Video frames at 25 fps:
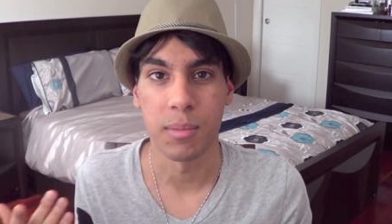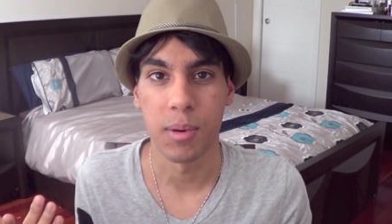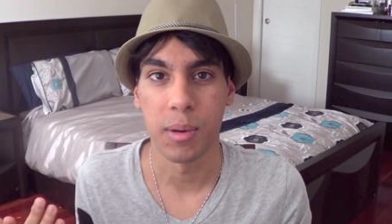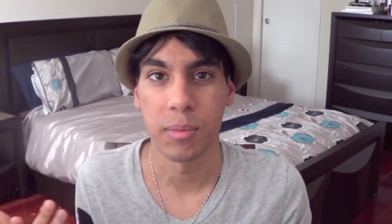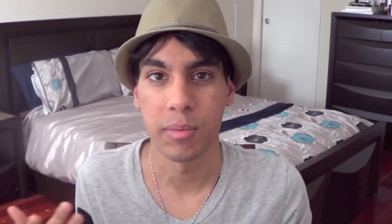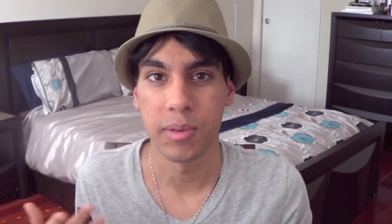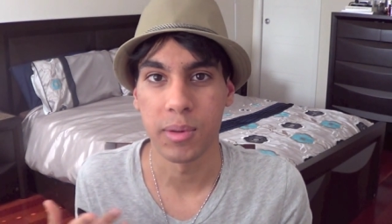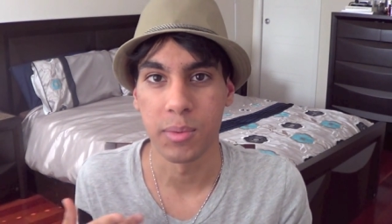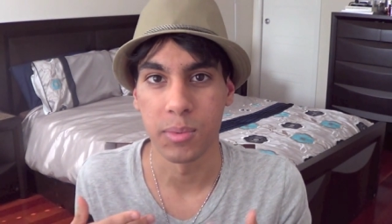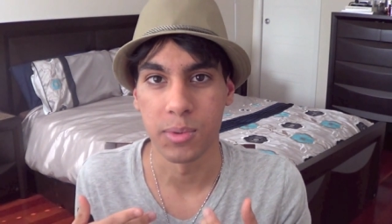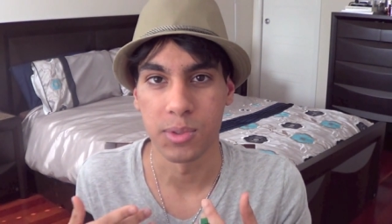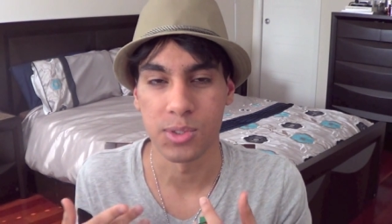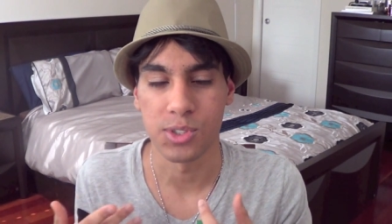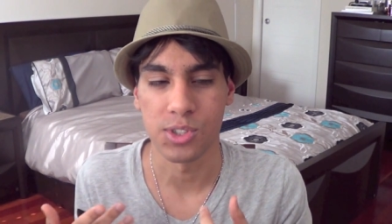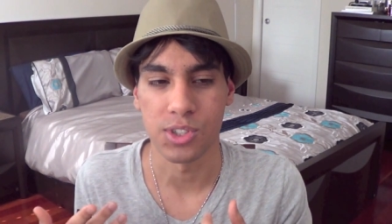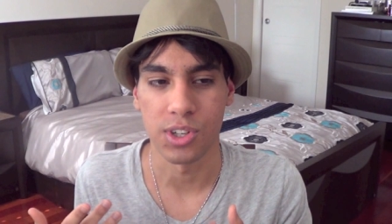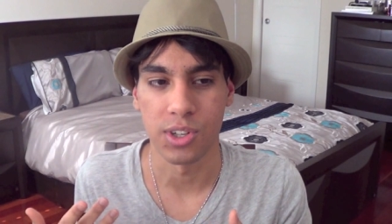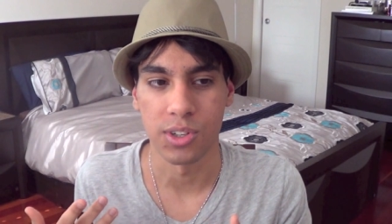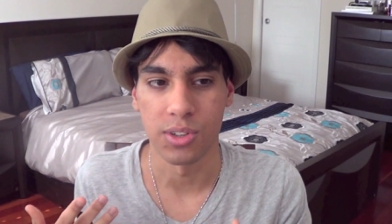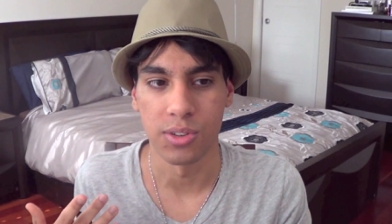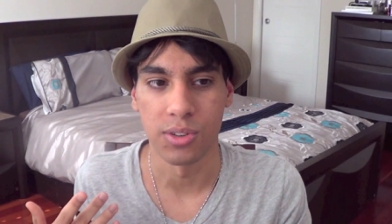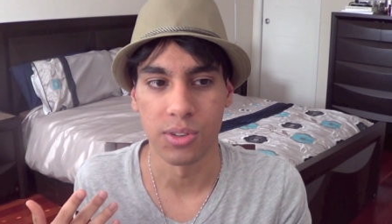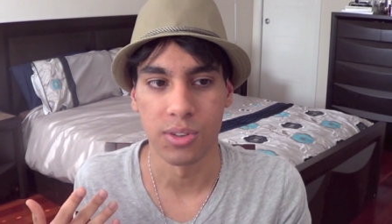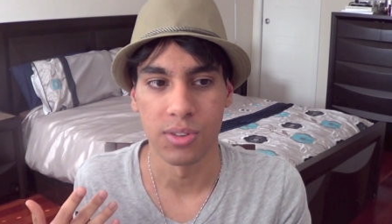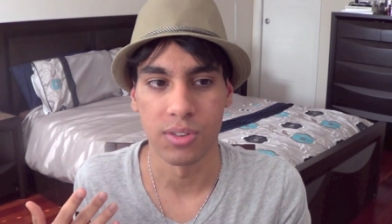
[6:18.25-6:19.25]
I probably will
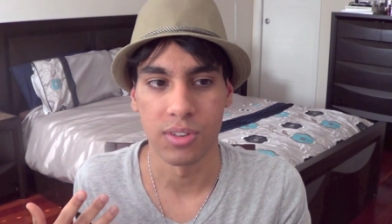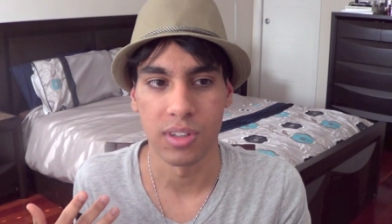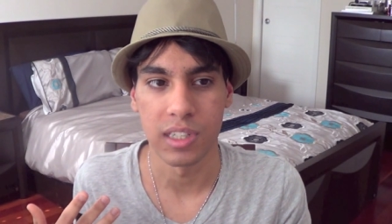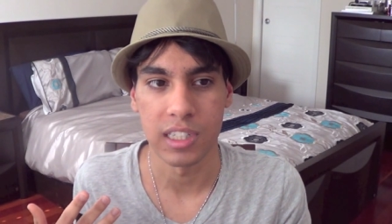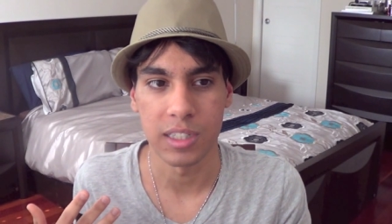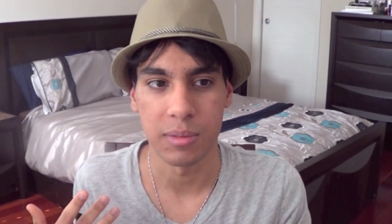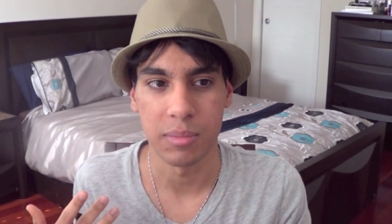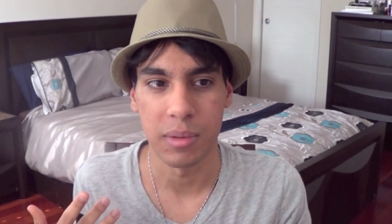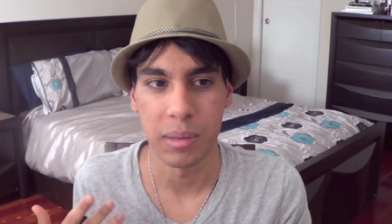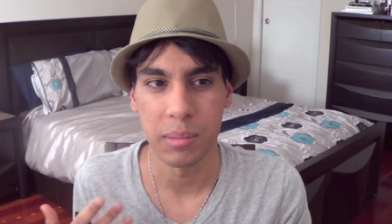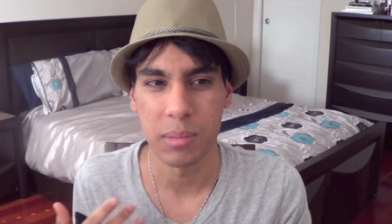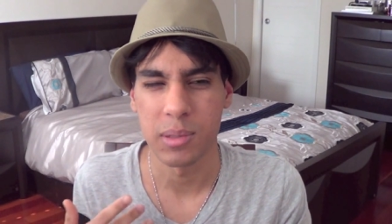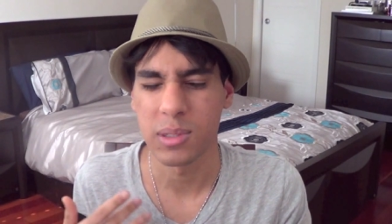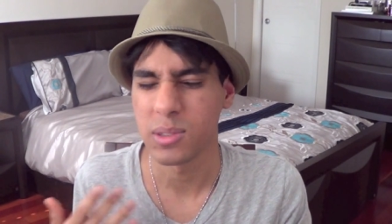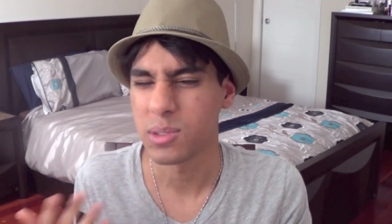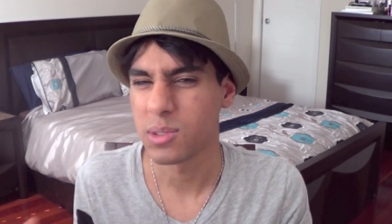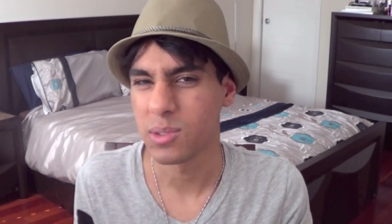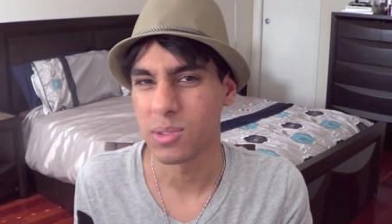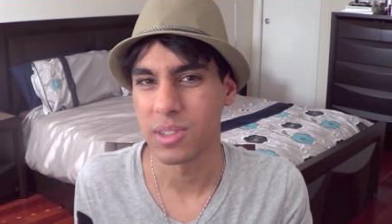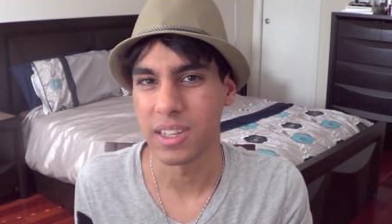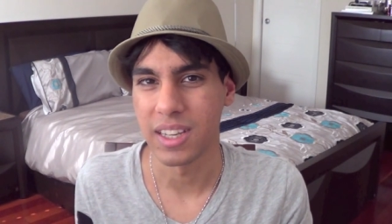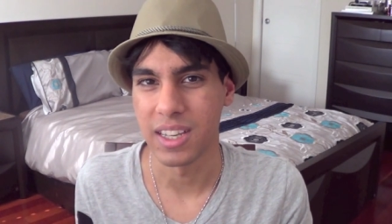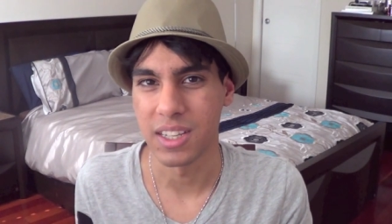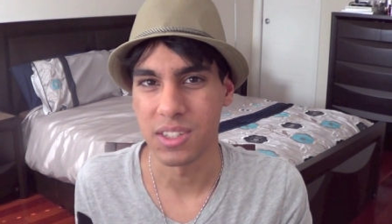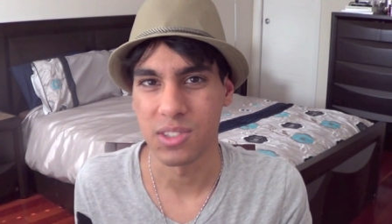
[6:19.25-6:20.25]
show you, like maybe I'll
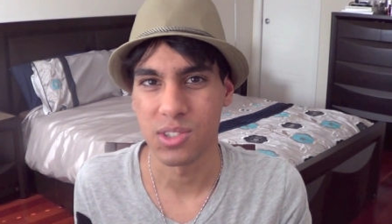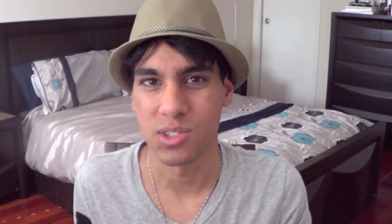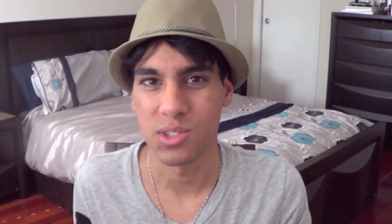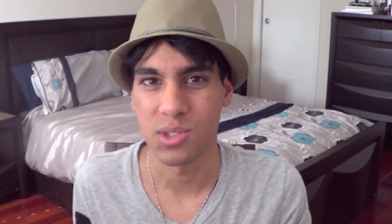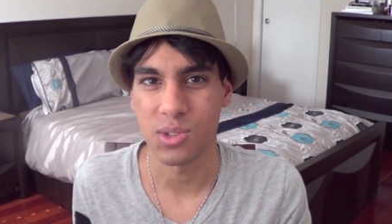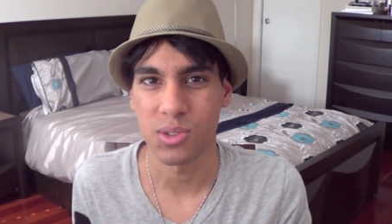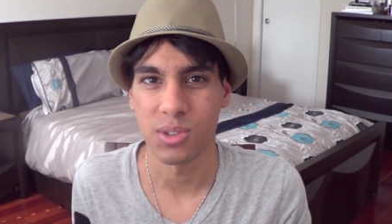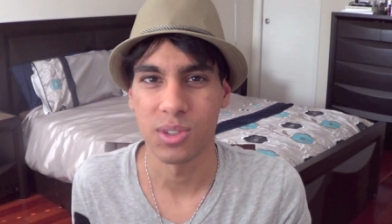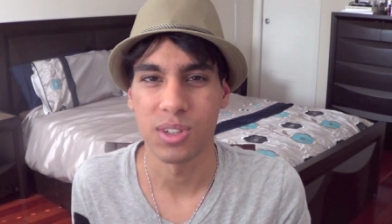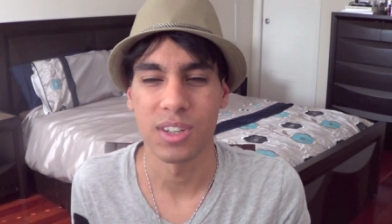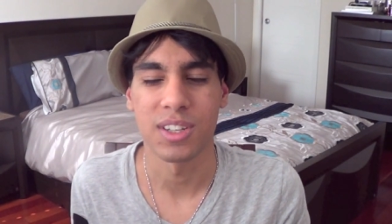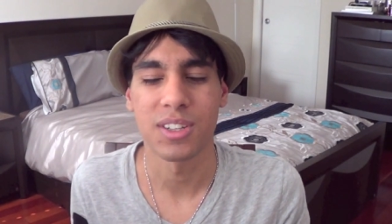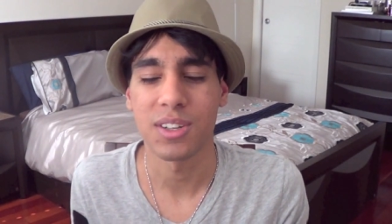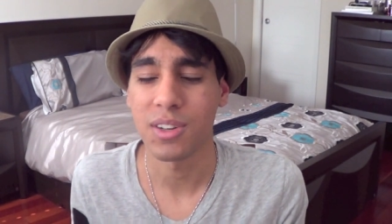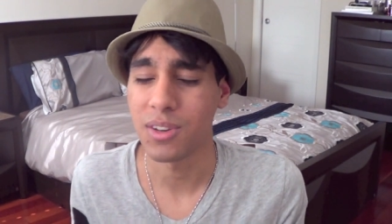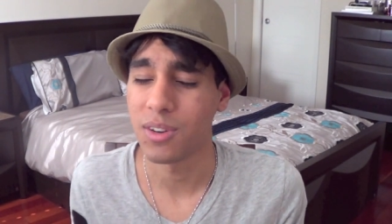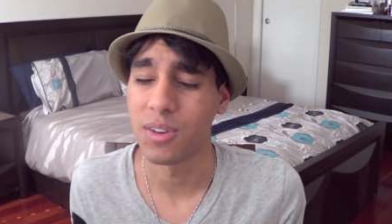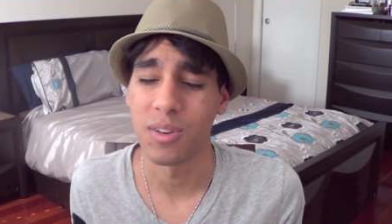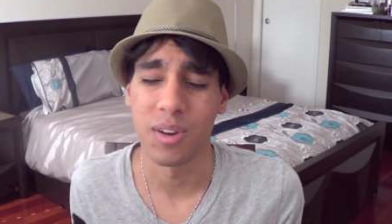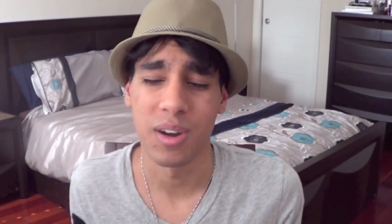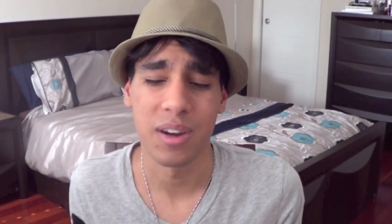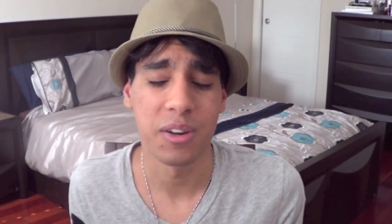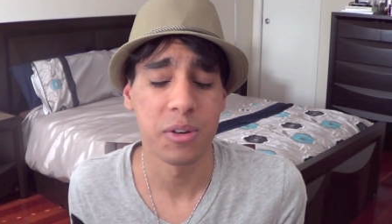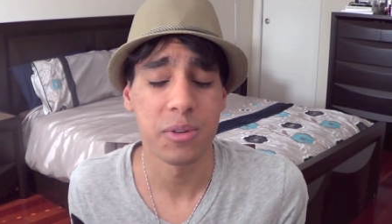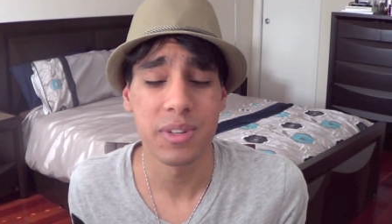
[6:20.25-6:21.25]
do a hair tutorial. I don't
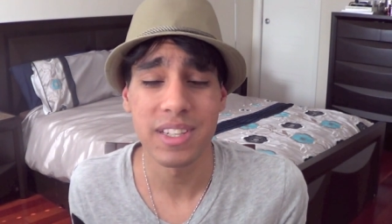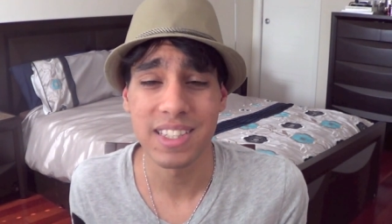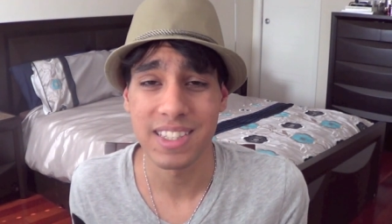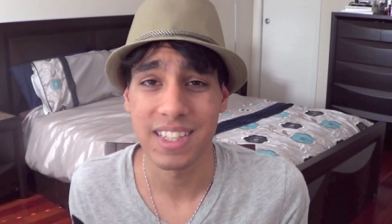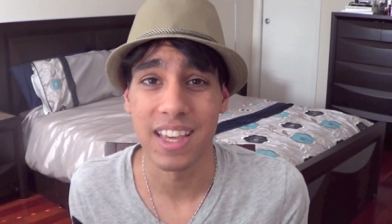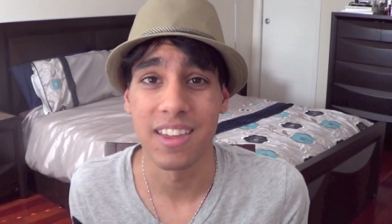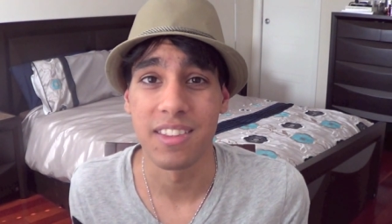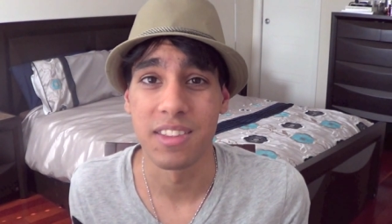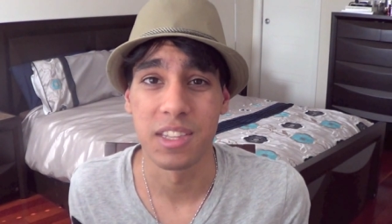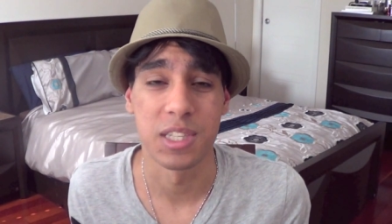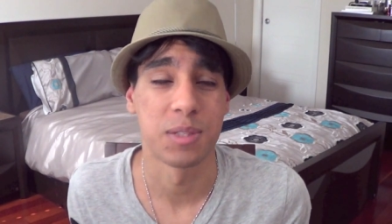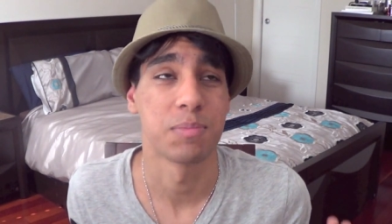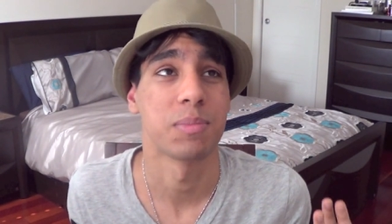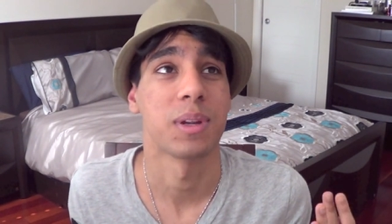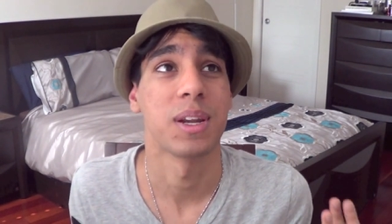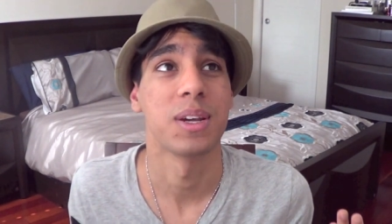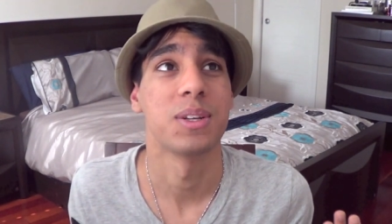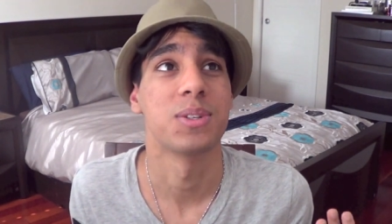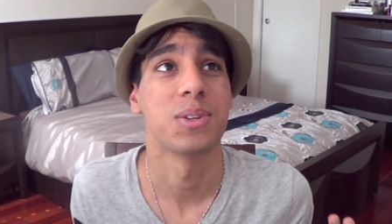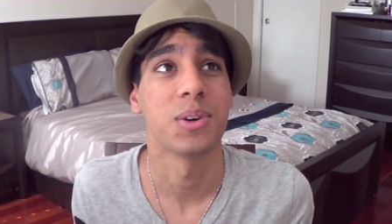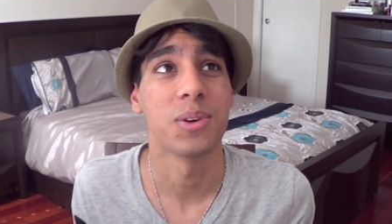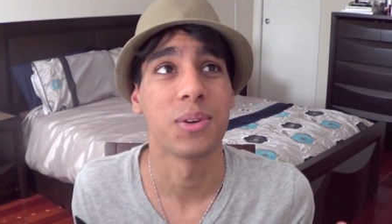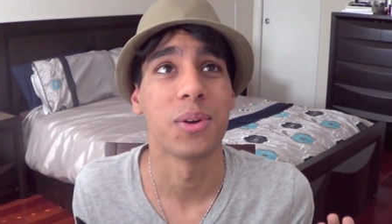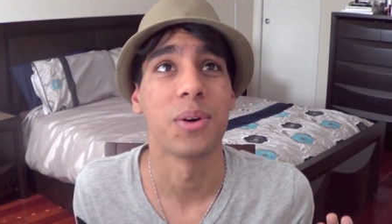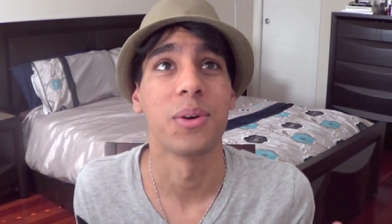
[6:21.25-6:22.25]
know, I always say this, but
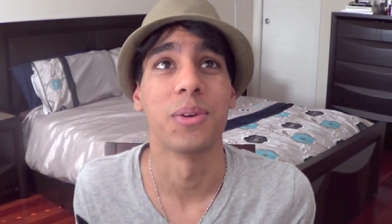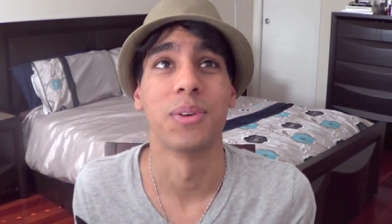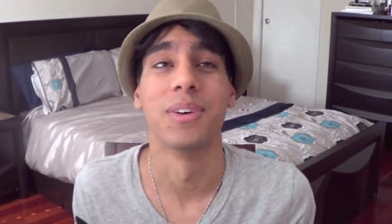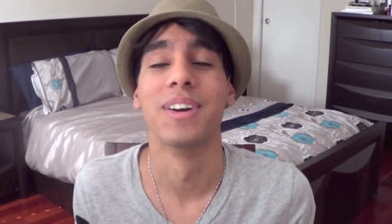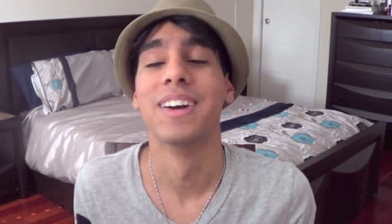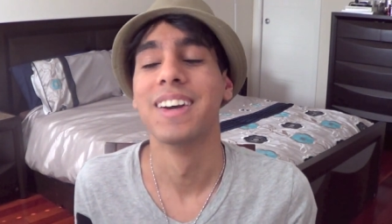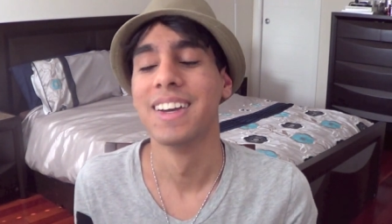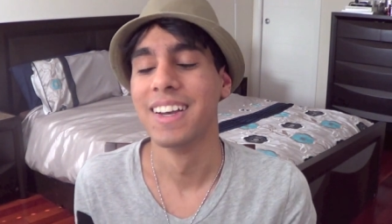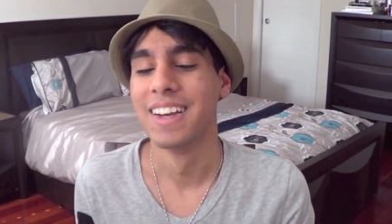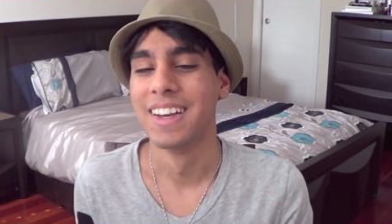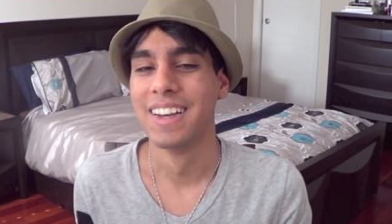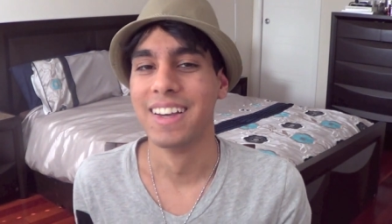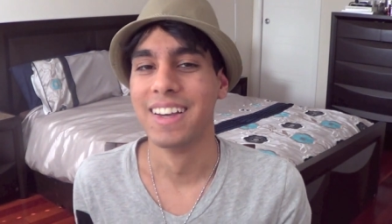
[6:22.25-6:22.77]
I don't know.